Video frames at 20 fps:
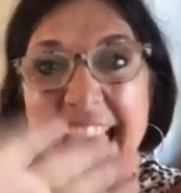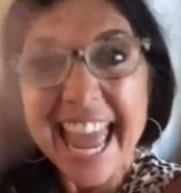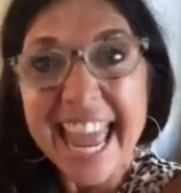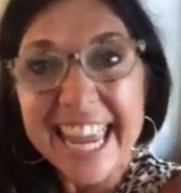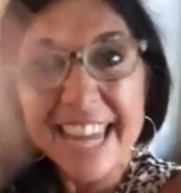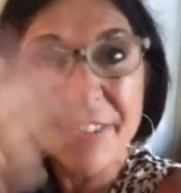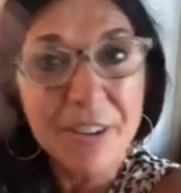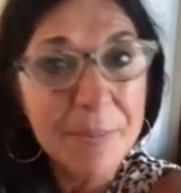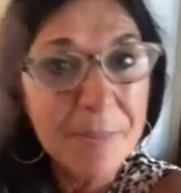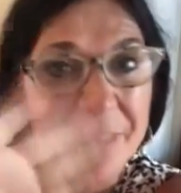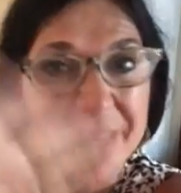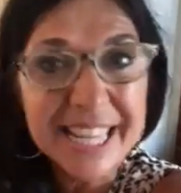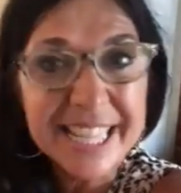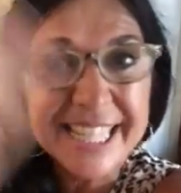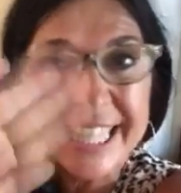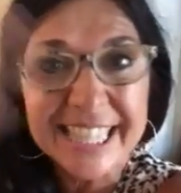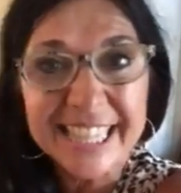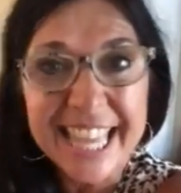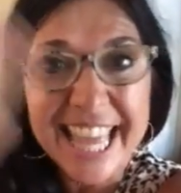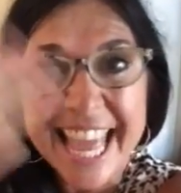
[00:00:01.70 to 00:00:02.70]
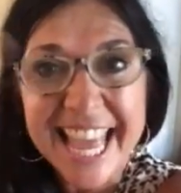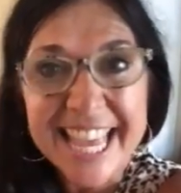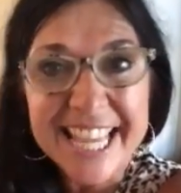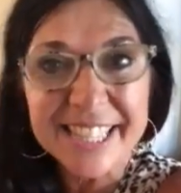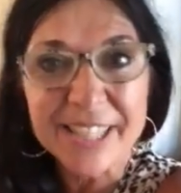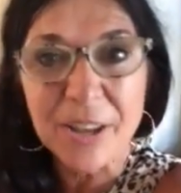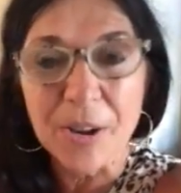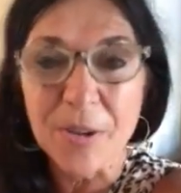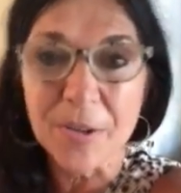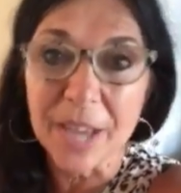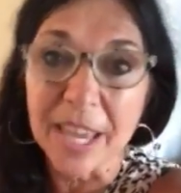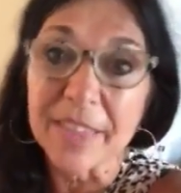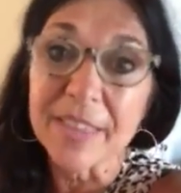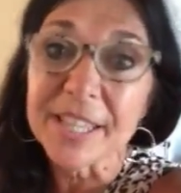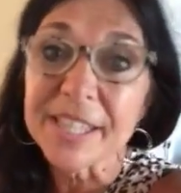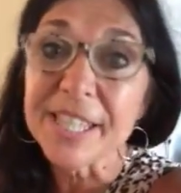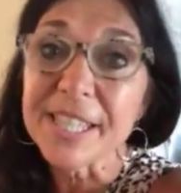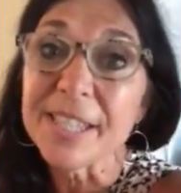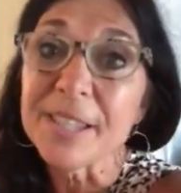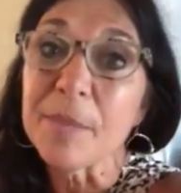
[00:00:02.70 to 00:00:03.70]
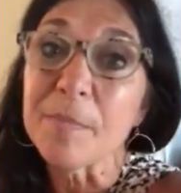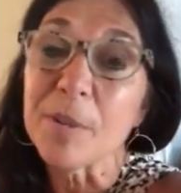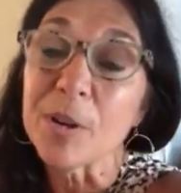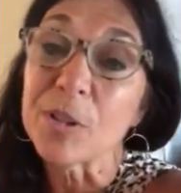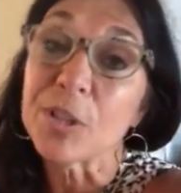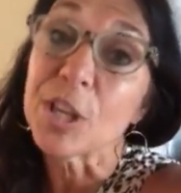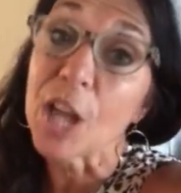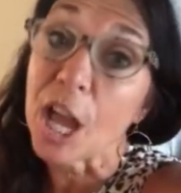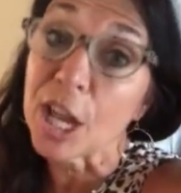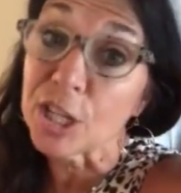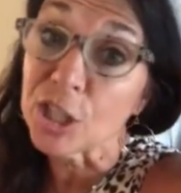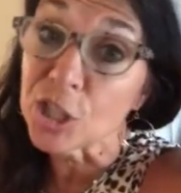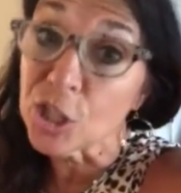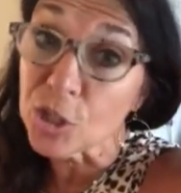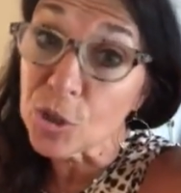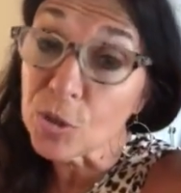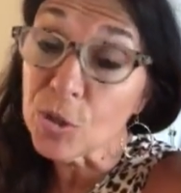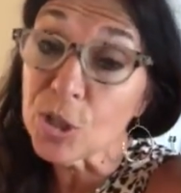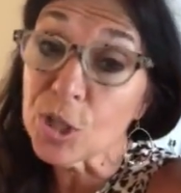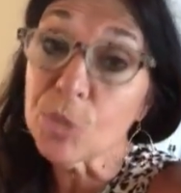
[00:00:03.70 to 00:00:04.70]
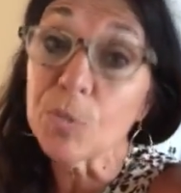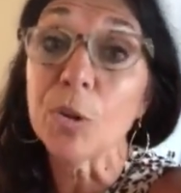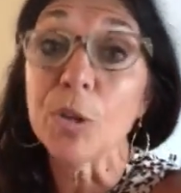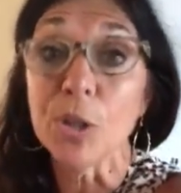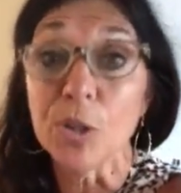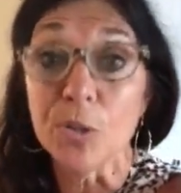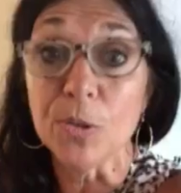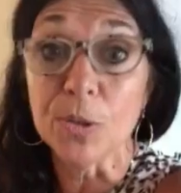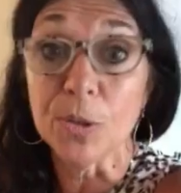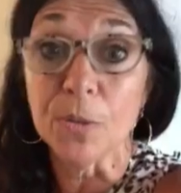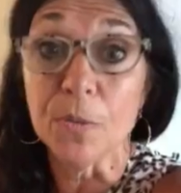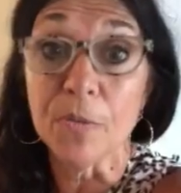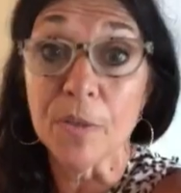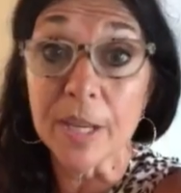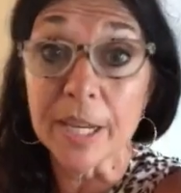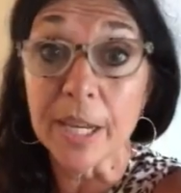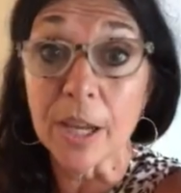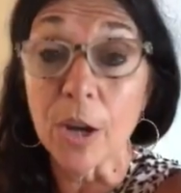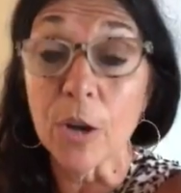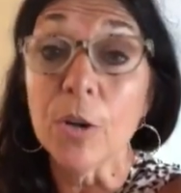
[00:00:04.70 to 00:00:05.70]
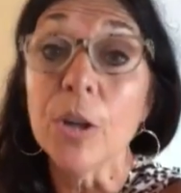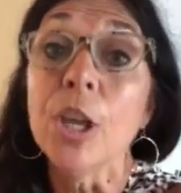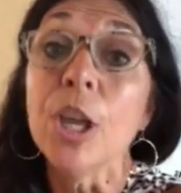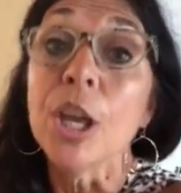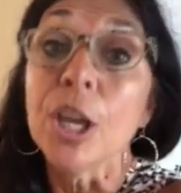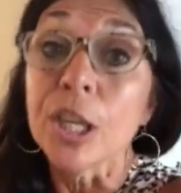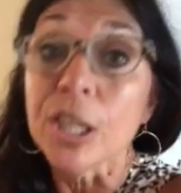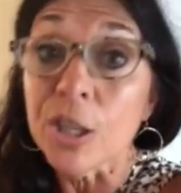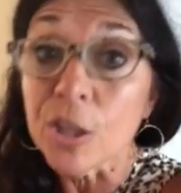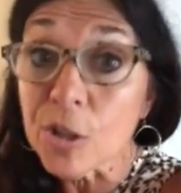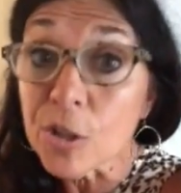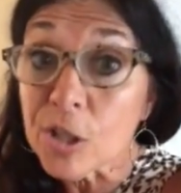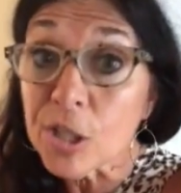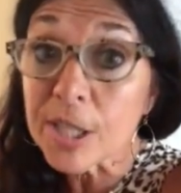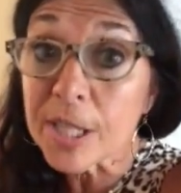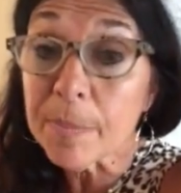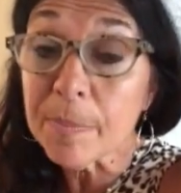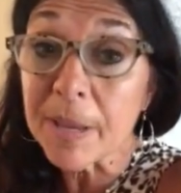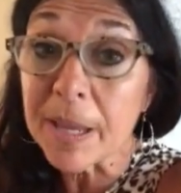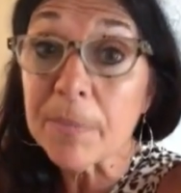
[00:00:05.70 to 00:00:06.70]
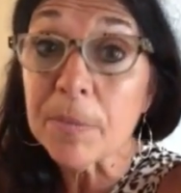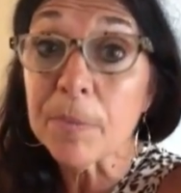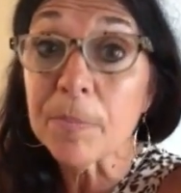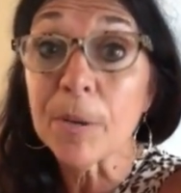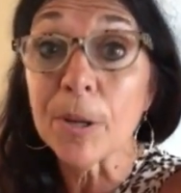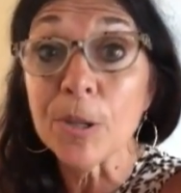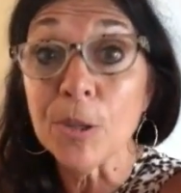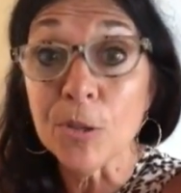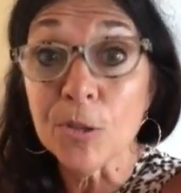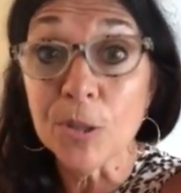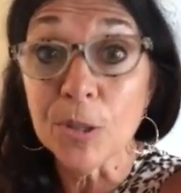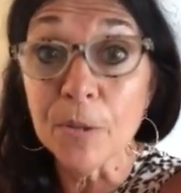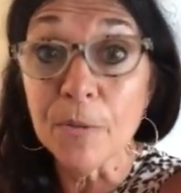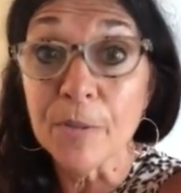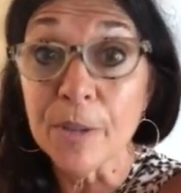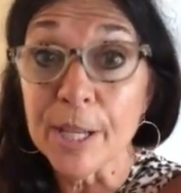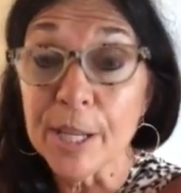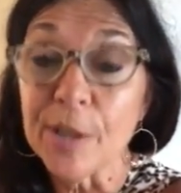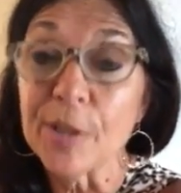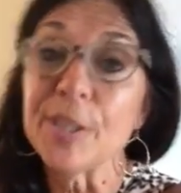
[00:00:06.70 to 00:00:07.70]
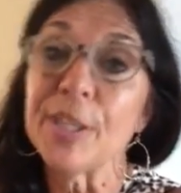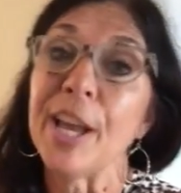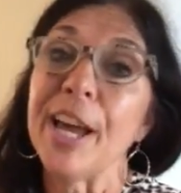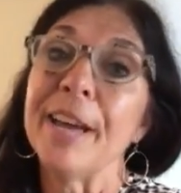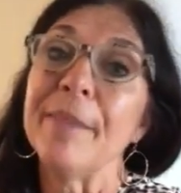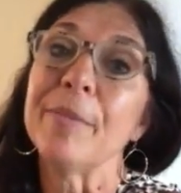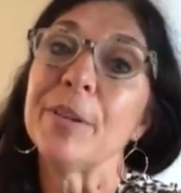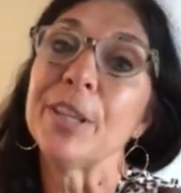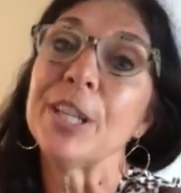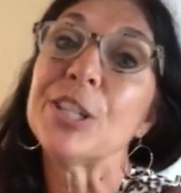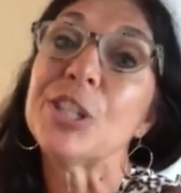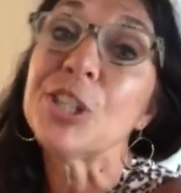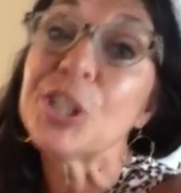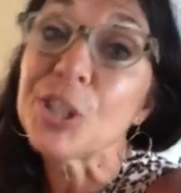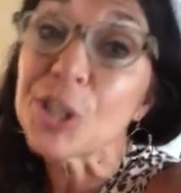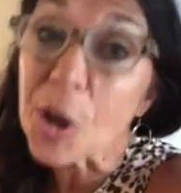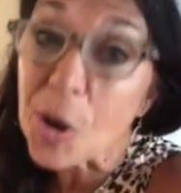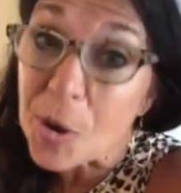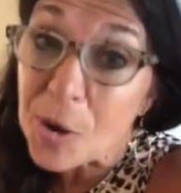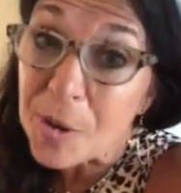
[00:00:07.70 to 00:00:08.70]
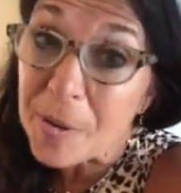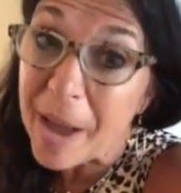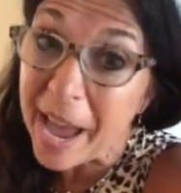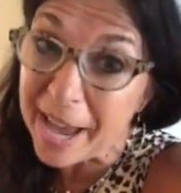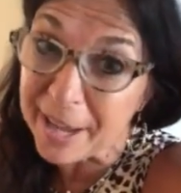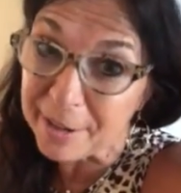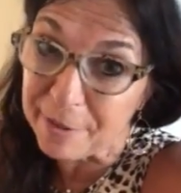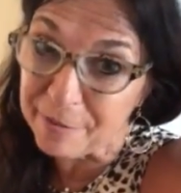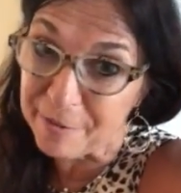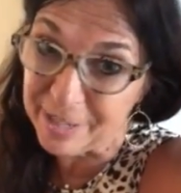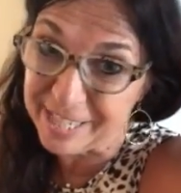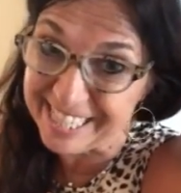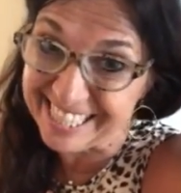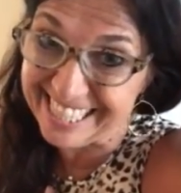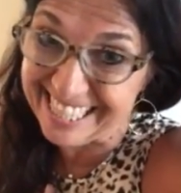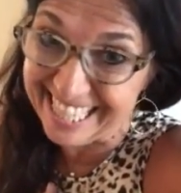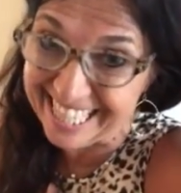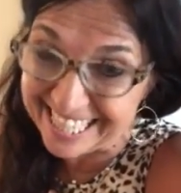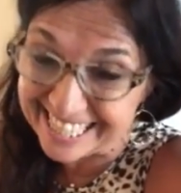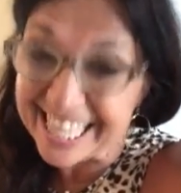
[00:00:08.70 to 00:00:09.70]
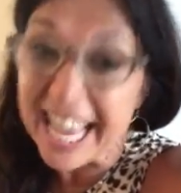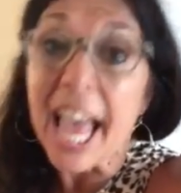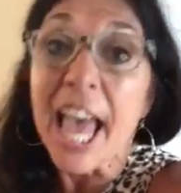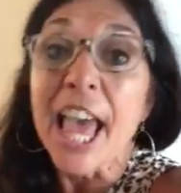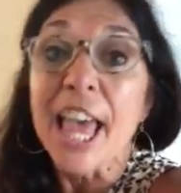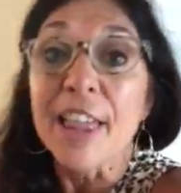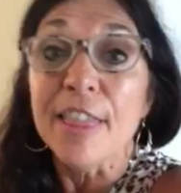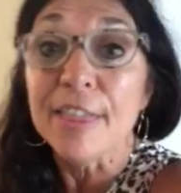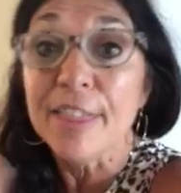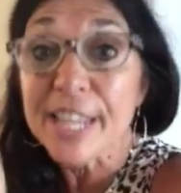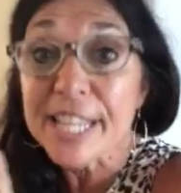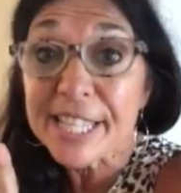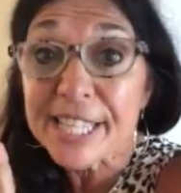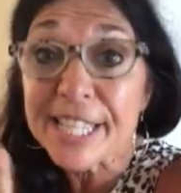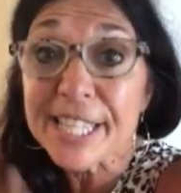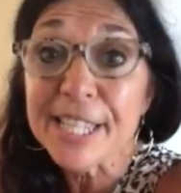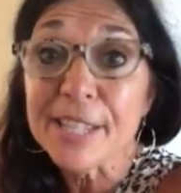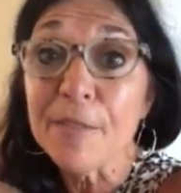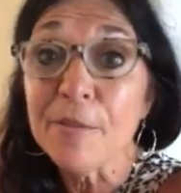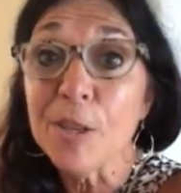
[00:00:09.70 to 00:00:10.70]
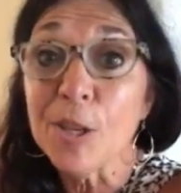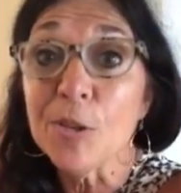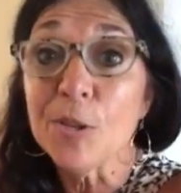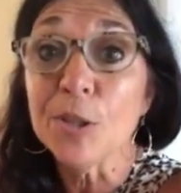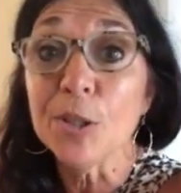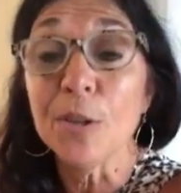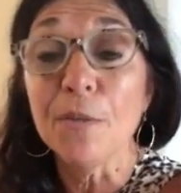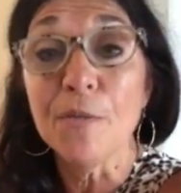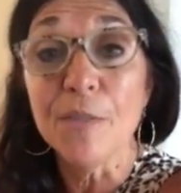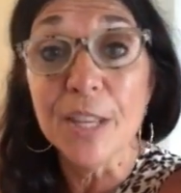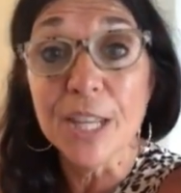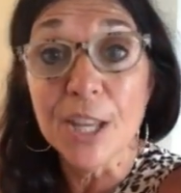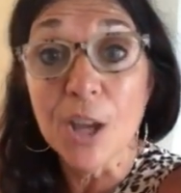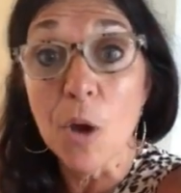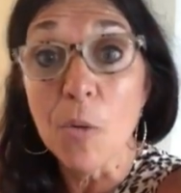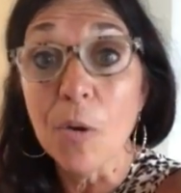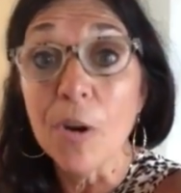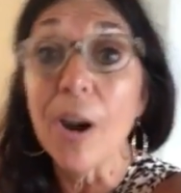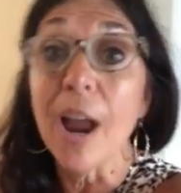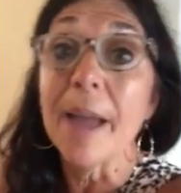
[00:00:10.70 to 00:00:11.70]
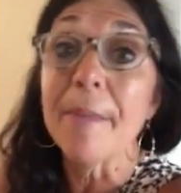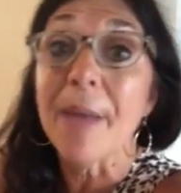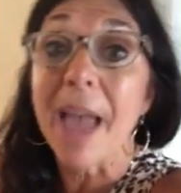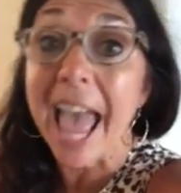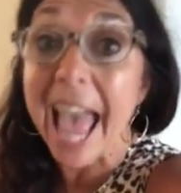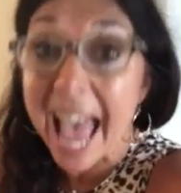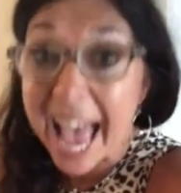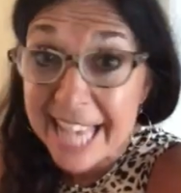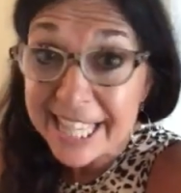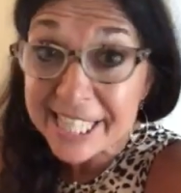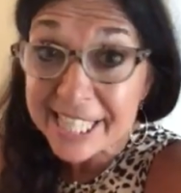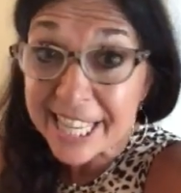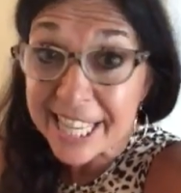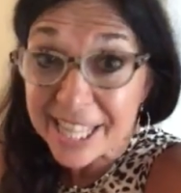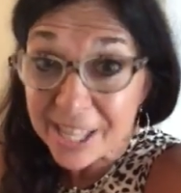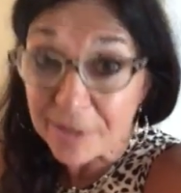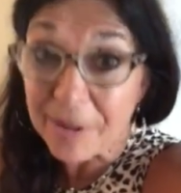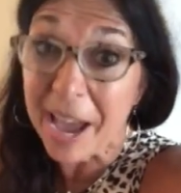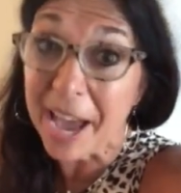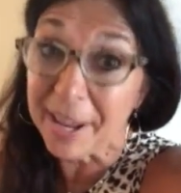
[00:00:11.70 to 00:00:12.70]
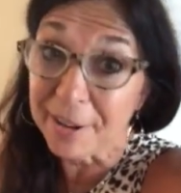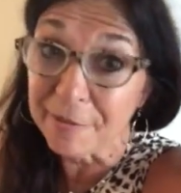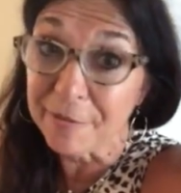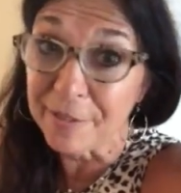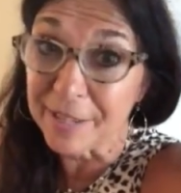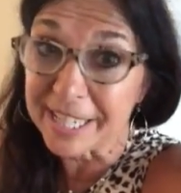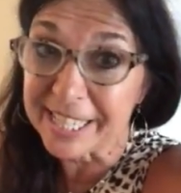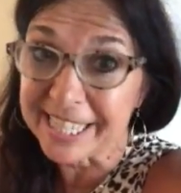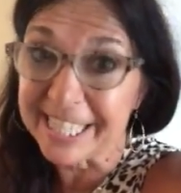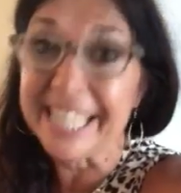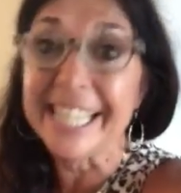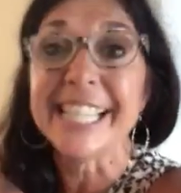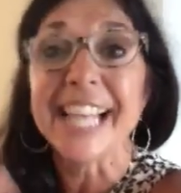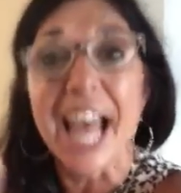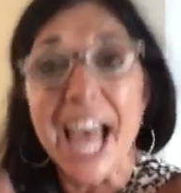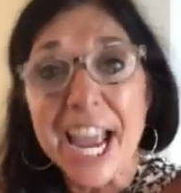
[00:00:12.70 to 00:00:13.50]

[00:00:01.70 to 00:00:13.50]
Hey everybody, it's Liz. Okay, this is the most unusual YouTube video. Usually people put YouTube videos on where they show you how to fix things. This is the YouTube video where I'm asking you how to fix things.